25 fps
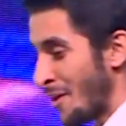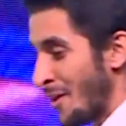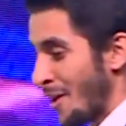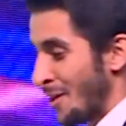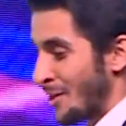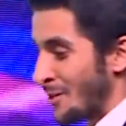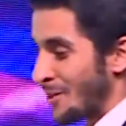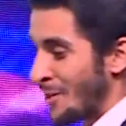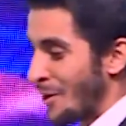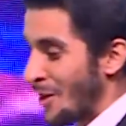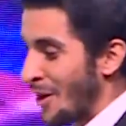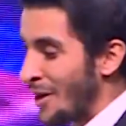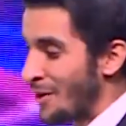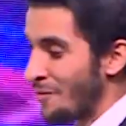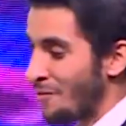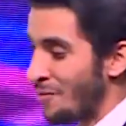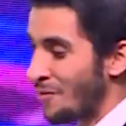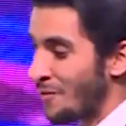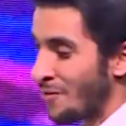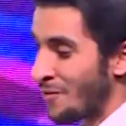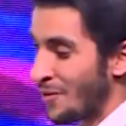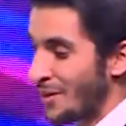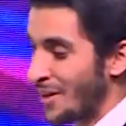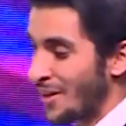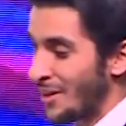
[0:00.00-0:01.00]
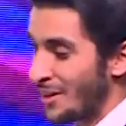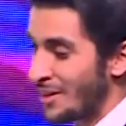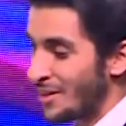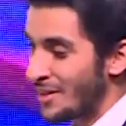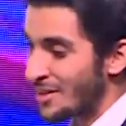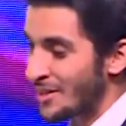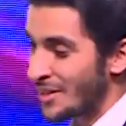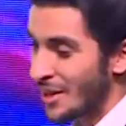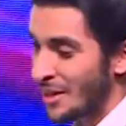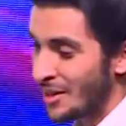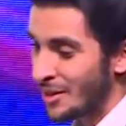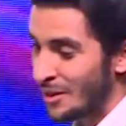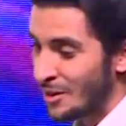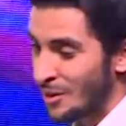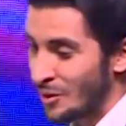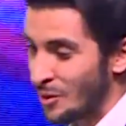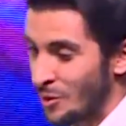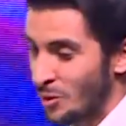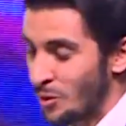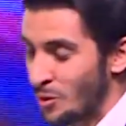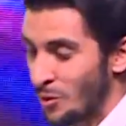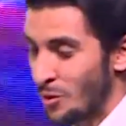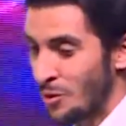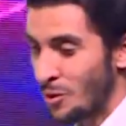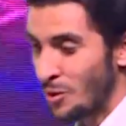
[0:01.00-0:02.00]
So I decided
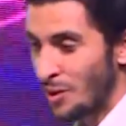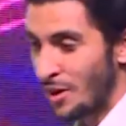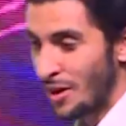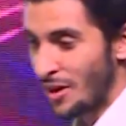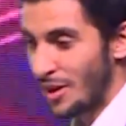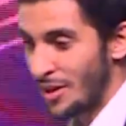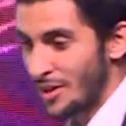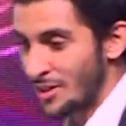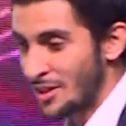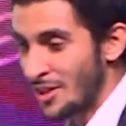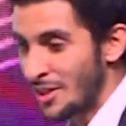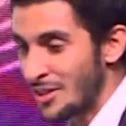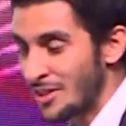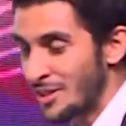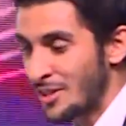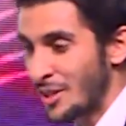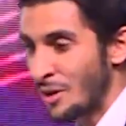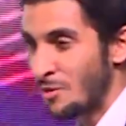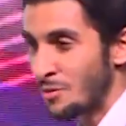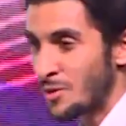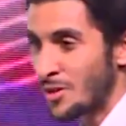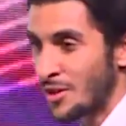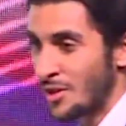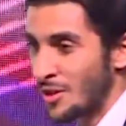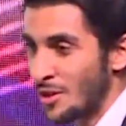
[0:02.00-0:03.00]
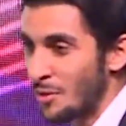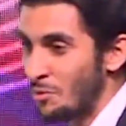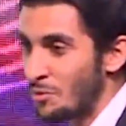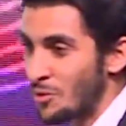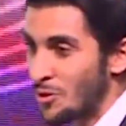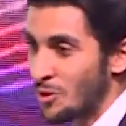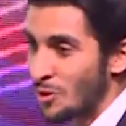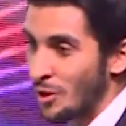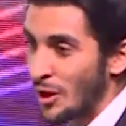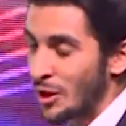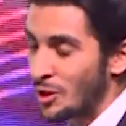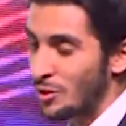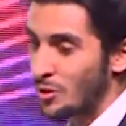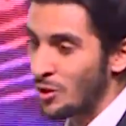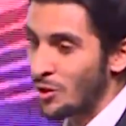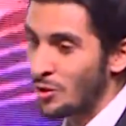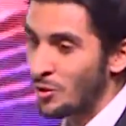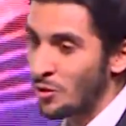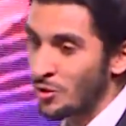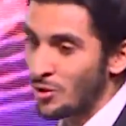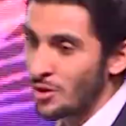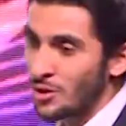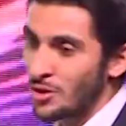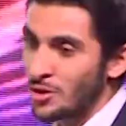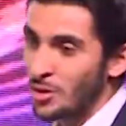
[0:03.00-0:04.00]
to run some scripts to actually do
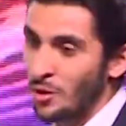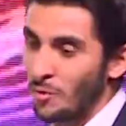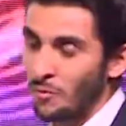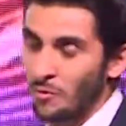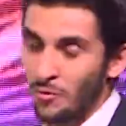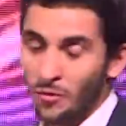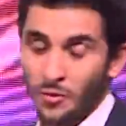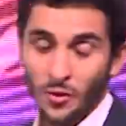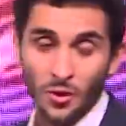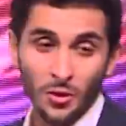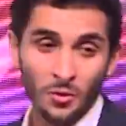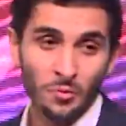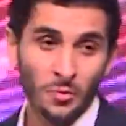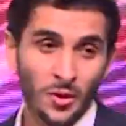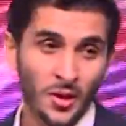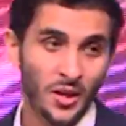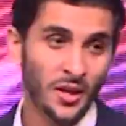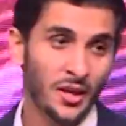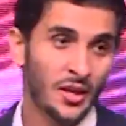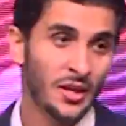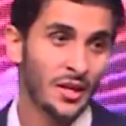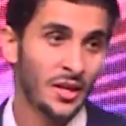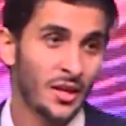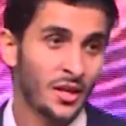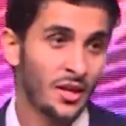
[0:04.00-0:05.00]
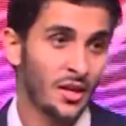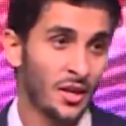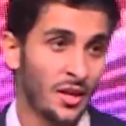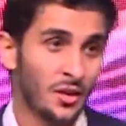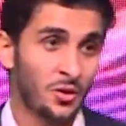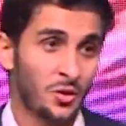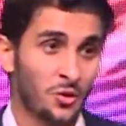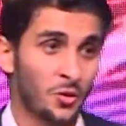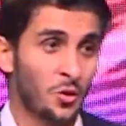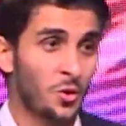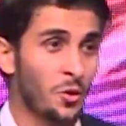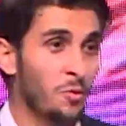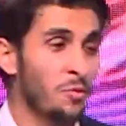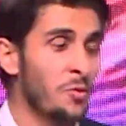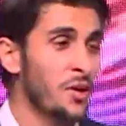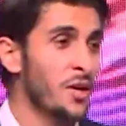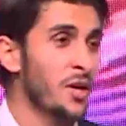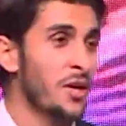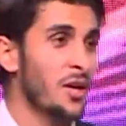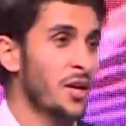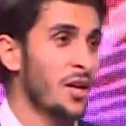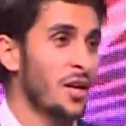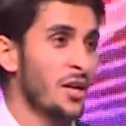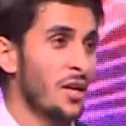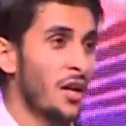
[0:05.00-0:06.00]
the job for me. It took me
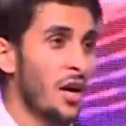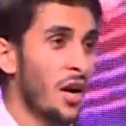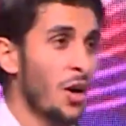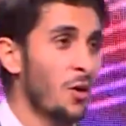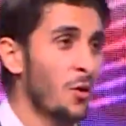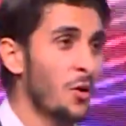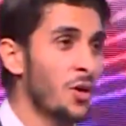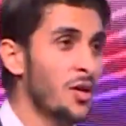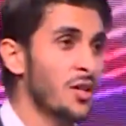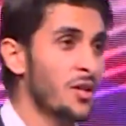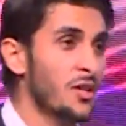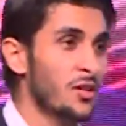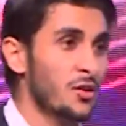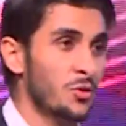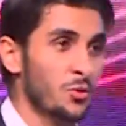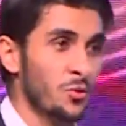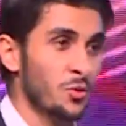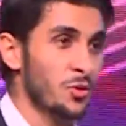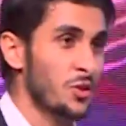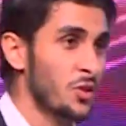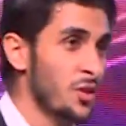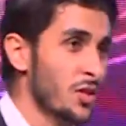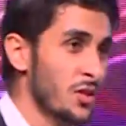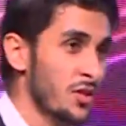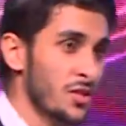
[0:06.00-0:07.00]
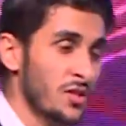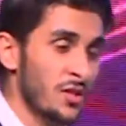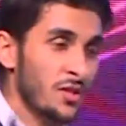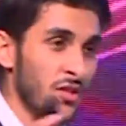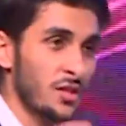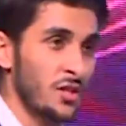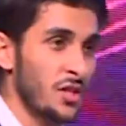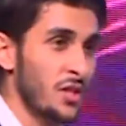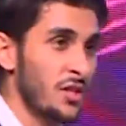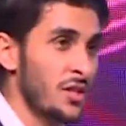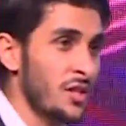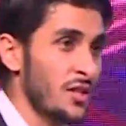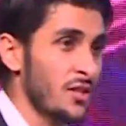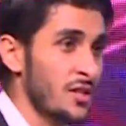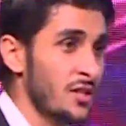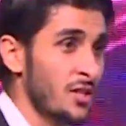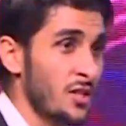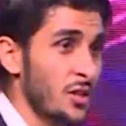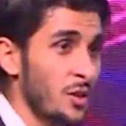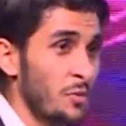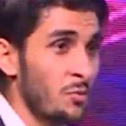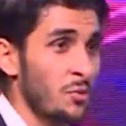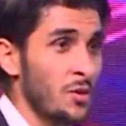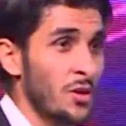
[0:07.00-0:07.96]
an hour to just create a script